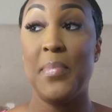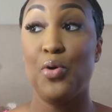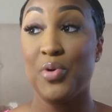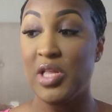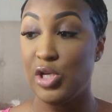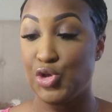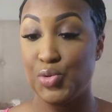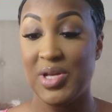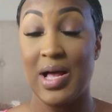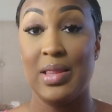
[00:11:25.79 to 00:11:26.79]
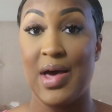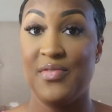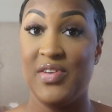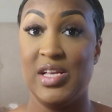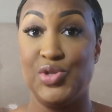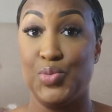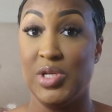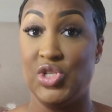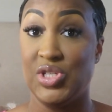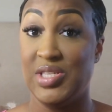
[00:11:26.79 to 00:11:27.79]
But really and truly, a lot of it is
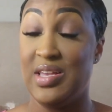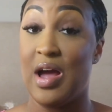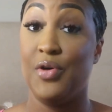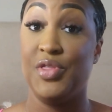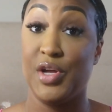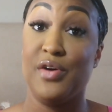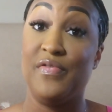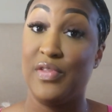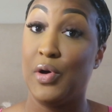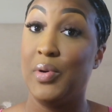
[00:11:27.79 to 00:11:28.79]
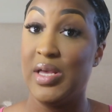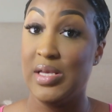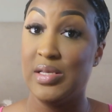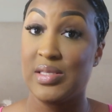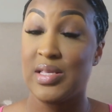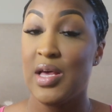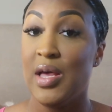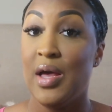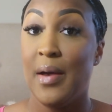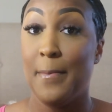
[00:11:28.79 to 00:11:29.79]
really just seeing how their flow is.
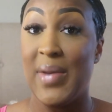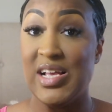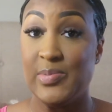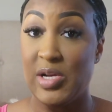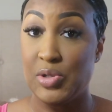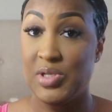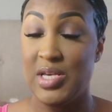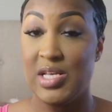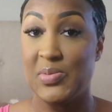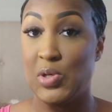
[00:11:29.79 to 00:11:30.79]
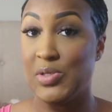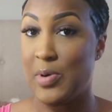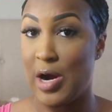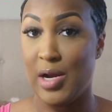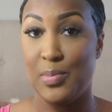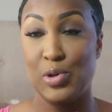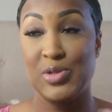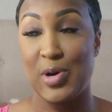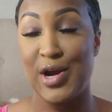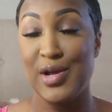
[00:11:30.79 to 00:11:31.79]
My specialty is postpartum.
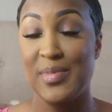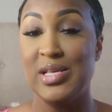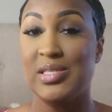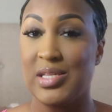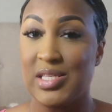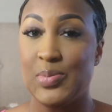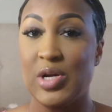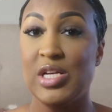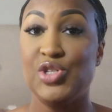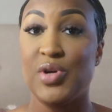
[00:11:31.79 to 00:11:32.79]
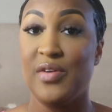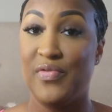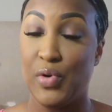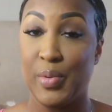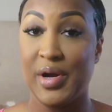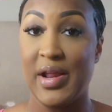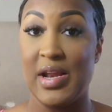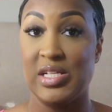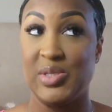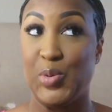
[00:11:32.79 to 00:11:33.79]
Postpartum is, is pretty straightforward
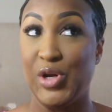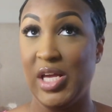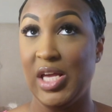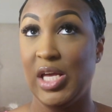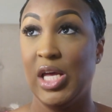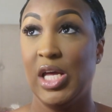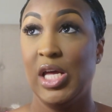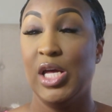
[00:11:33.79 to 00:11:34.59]
and it's pretty,